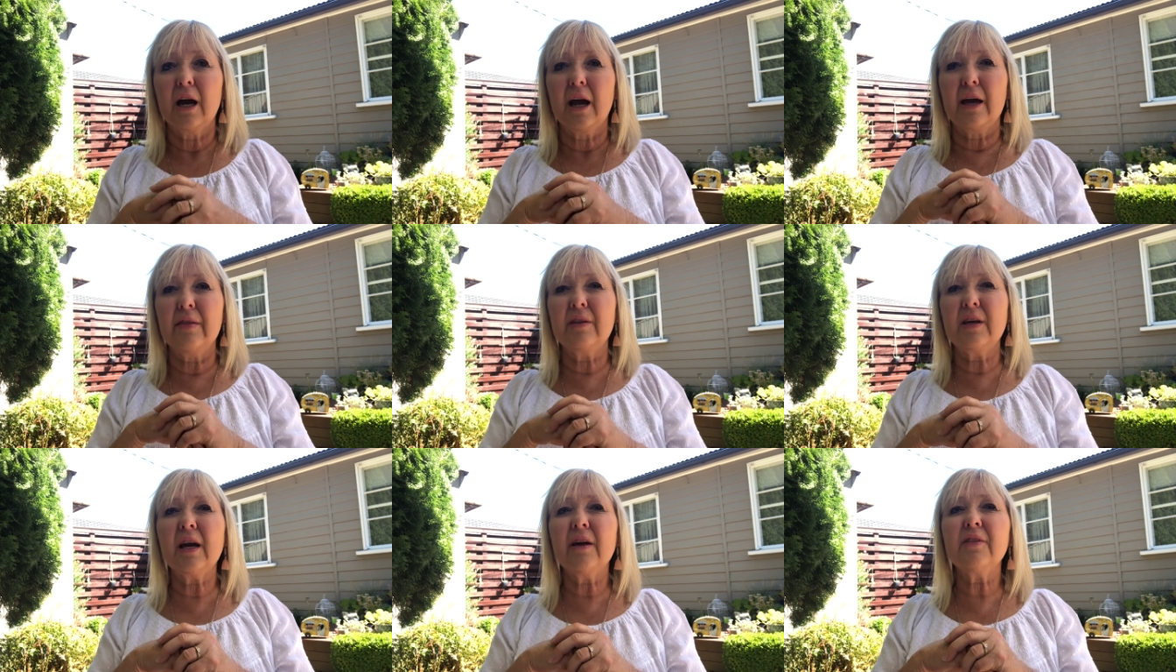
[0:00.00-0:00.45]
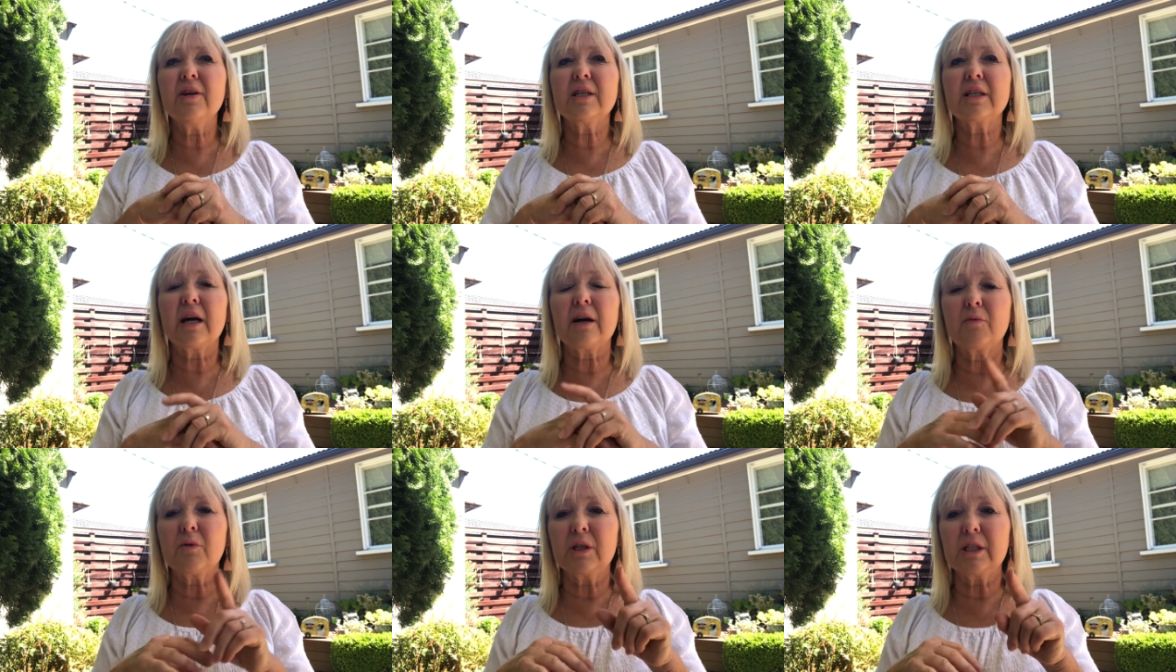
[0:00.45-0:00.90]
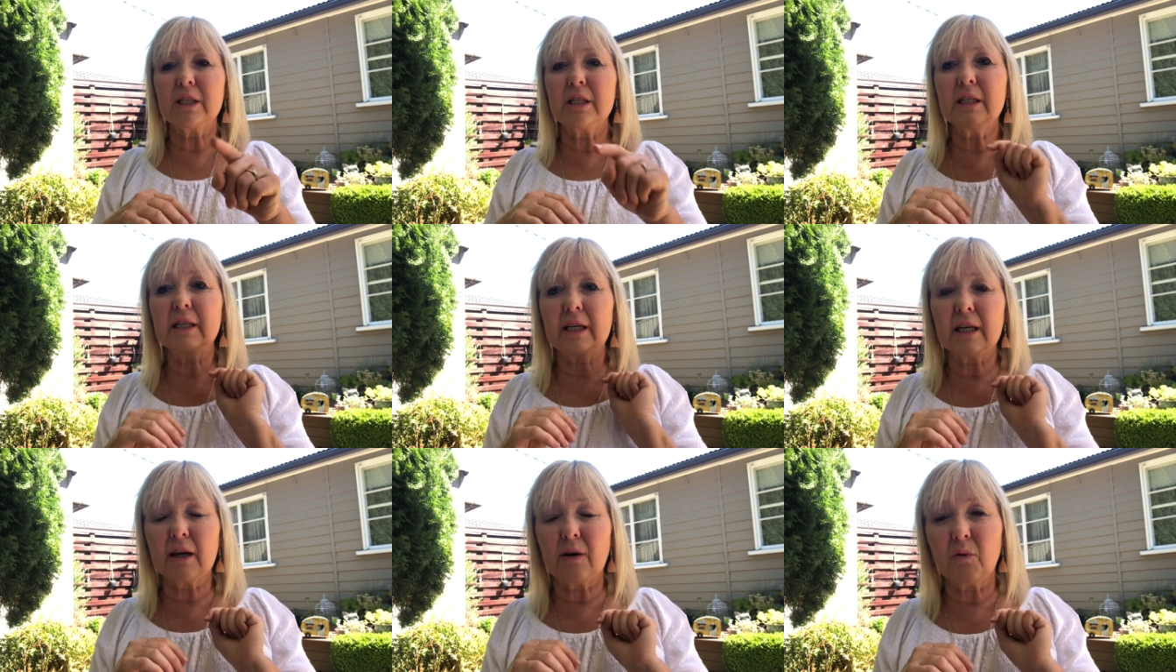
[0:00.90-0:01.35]
and the other day we
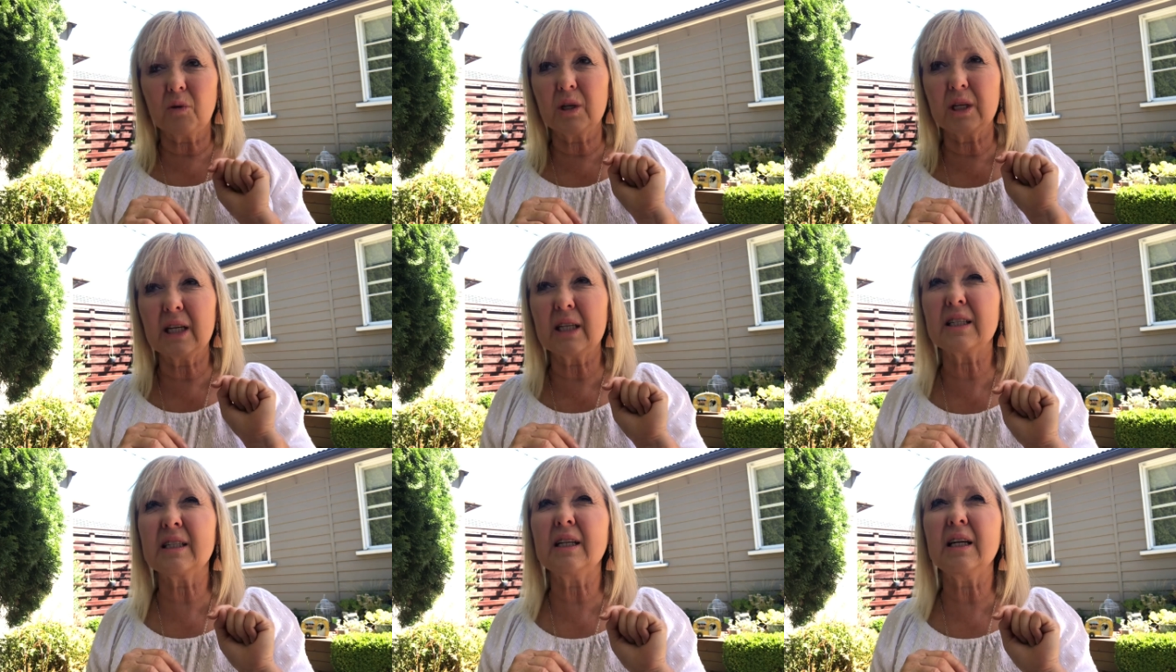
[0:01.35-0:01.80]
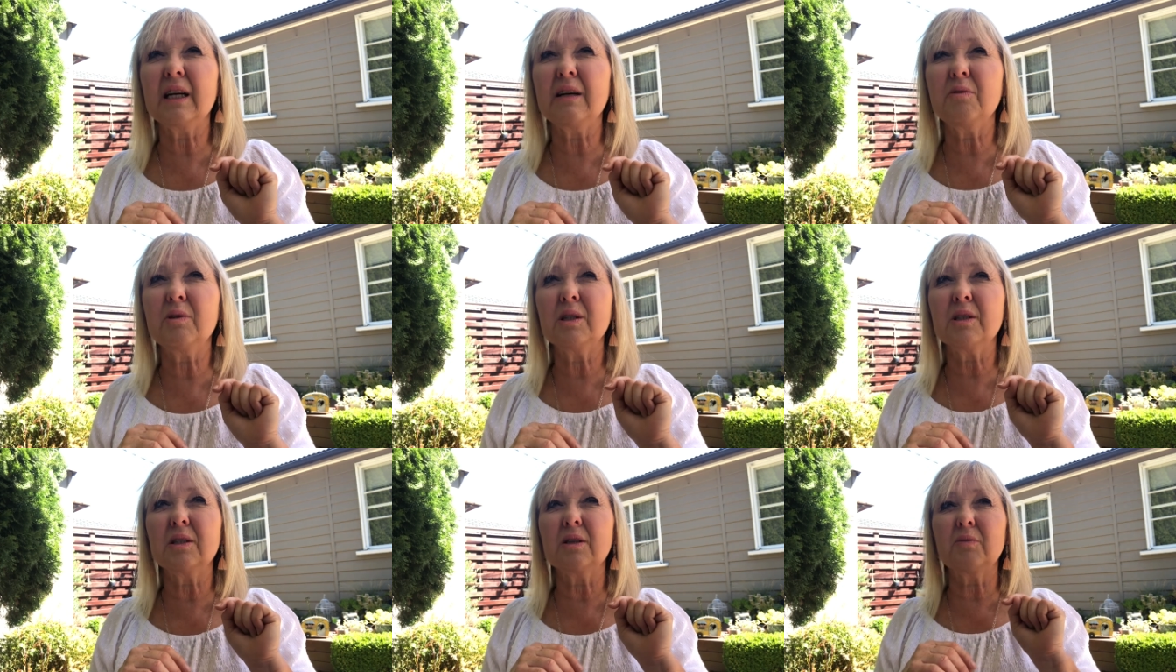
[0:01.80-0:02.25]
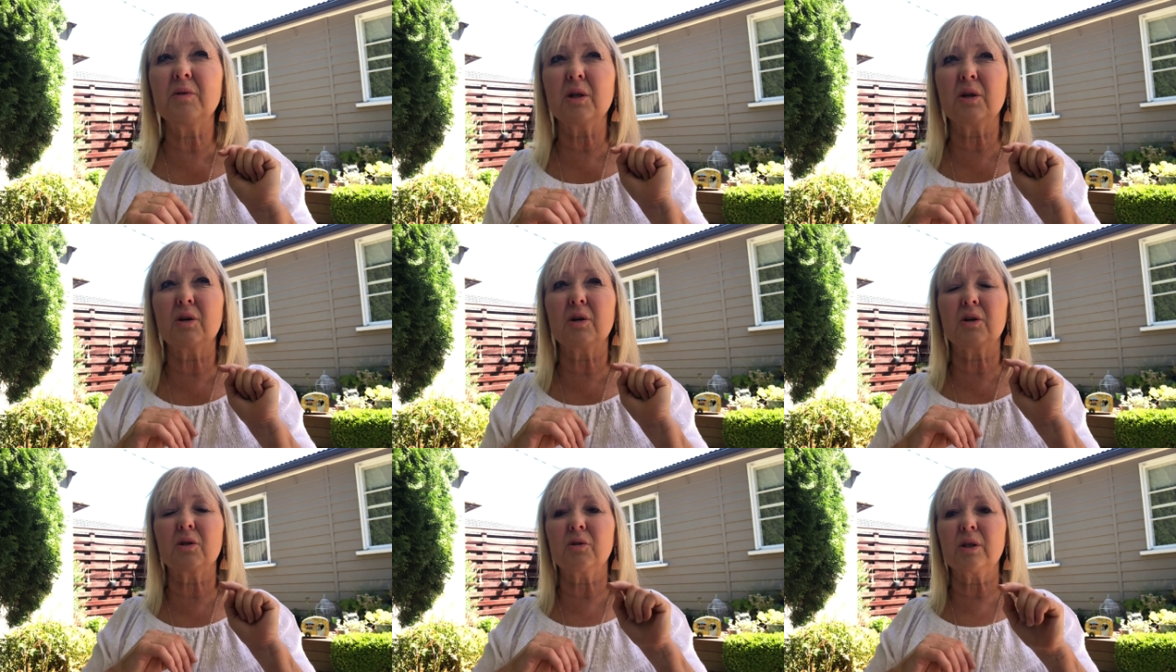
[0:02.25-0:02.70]
did get or yesterday wasn't it we
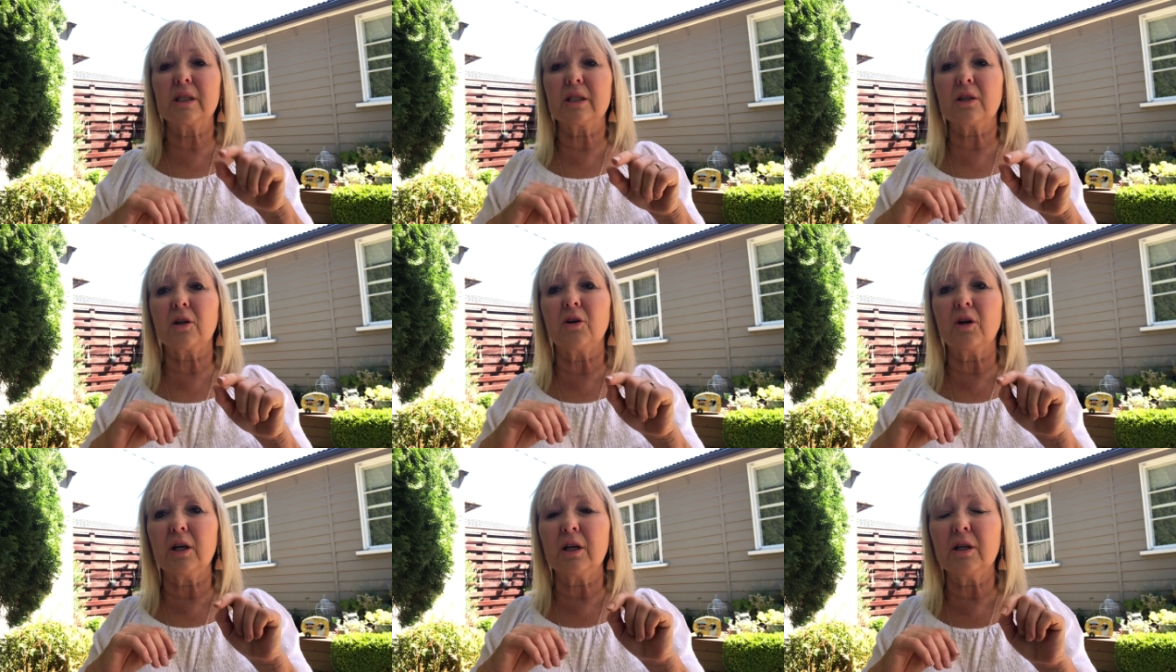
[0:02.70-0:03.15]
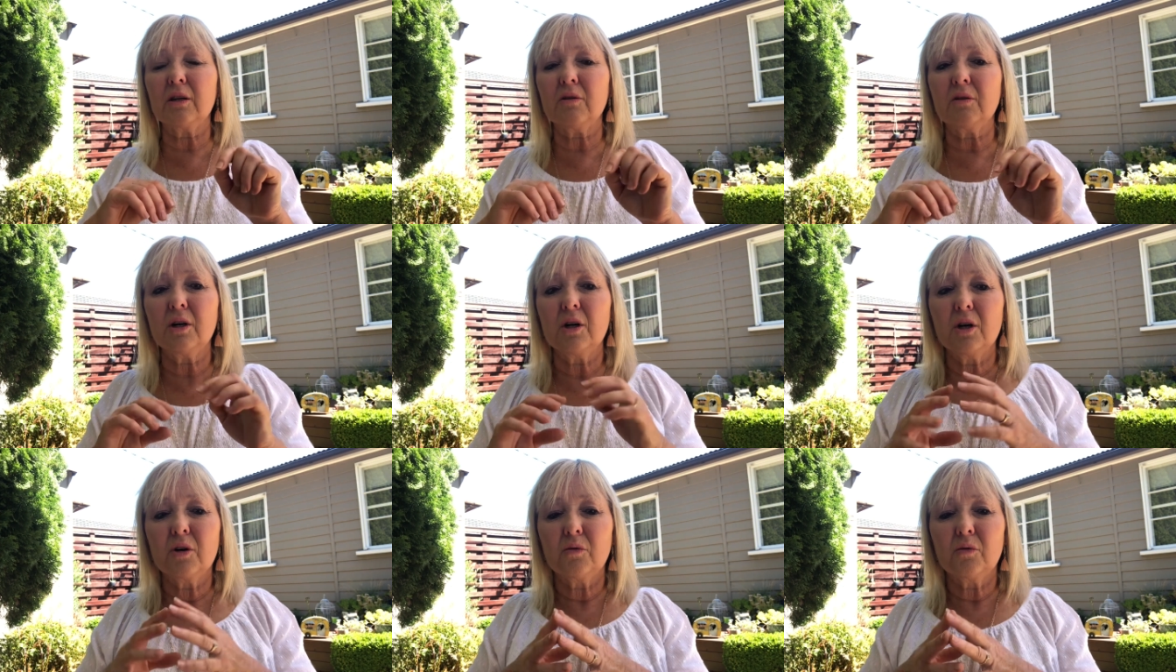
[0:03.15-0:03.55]
got grease lightning